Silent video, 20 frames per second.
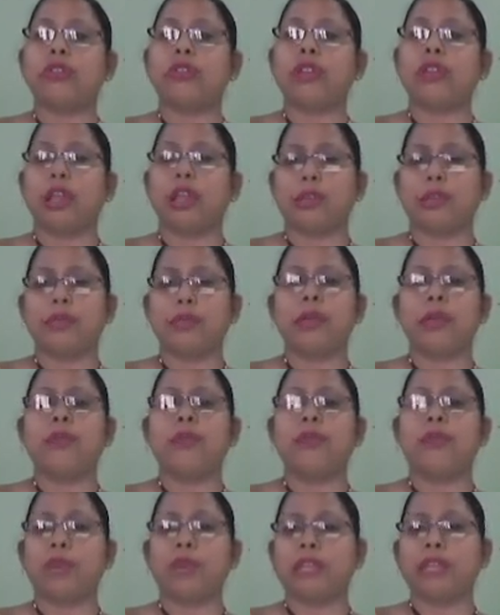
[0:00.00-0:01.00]
alpha
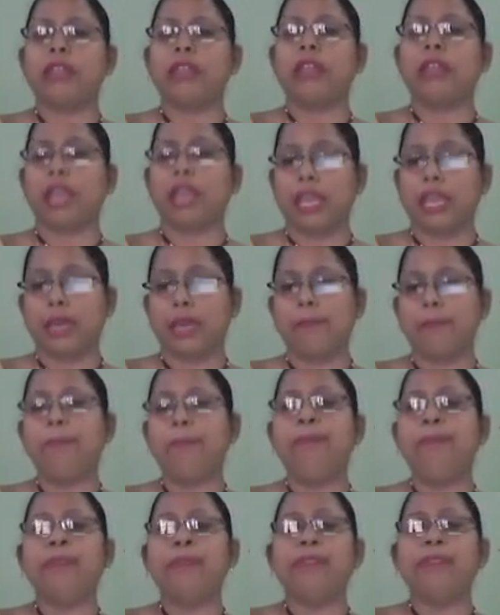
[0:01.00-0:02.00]
1 M
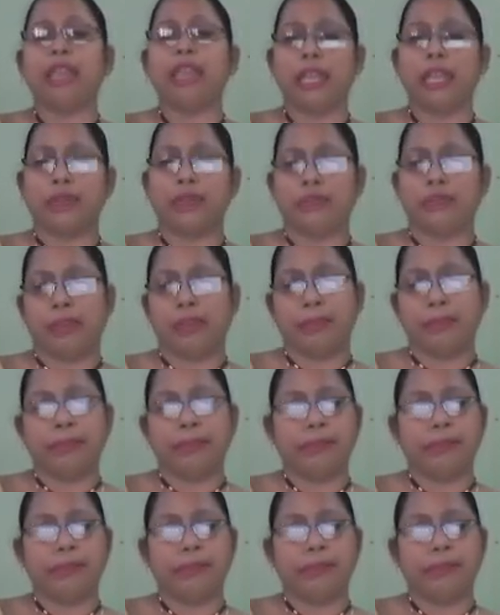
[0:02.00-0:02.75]
Fm.